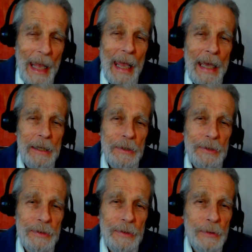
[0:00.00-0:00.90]
and
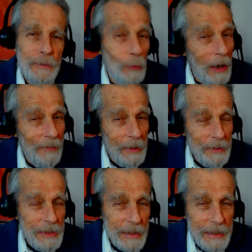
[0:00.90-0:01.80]
it's
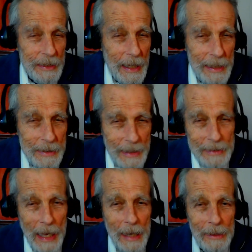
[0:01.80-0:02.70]
1260 days
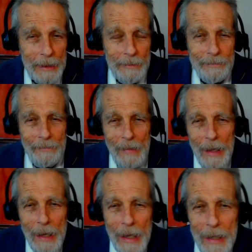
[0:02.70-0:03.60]
exactly.
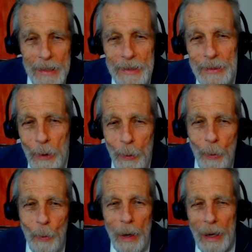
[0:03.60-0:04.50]

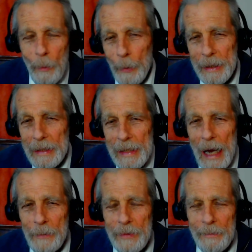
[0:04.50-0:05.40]
So we can
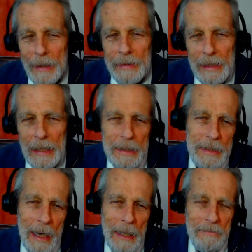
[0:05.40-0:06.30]
count them in the end
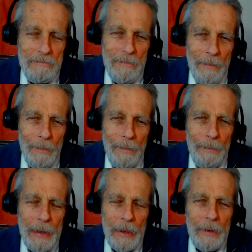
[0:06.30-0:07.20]
time
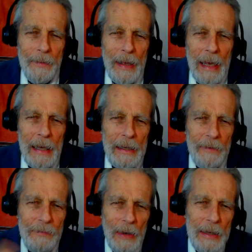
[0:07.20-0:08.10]
better, and
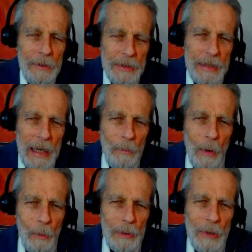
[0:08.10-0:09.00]
if you understand
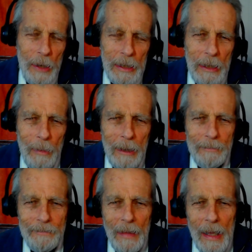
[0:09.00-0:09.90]
what we're talking about.
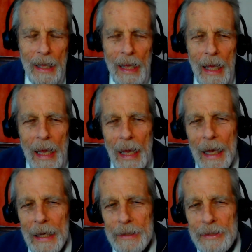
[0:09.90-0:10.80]

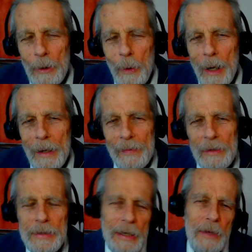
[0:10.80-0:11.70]
And so
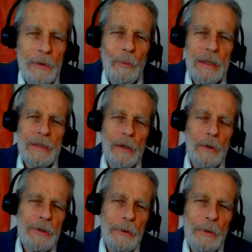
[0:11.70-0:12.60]
there's another reason
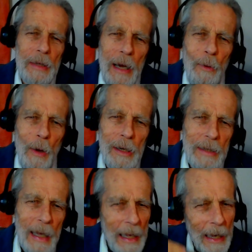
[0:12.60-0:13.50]
or two that I want
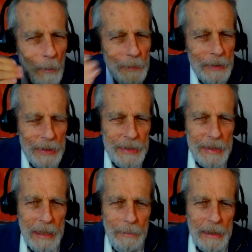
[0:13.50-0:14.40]
to help you to
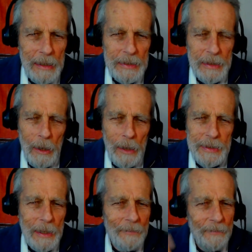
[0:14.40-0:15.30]
see, because there are
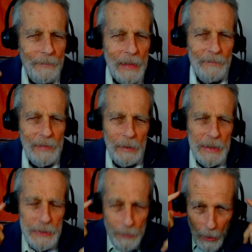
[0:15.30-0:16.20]
some
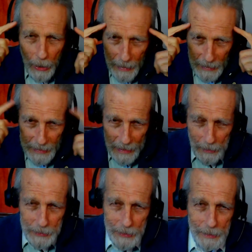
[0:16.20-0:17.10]
very smart,
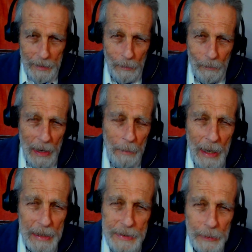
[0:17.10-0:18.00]
intelligent
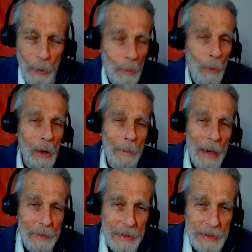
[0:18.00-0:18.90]
rabbis that know more
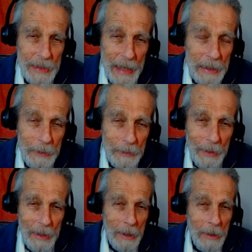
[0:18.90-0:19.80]
about this than I do,
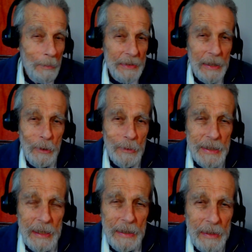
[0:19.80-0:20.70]
but they don't
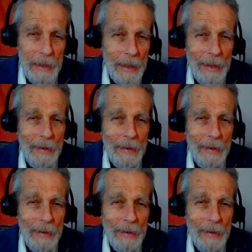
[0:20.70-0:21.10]
see the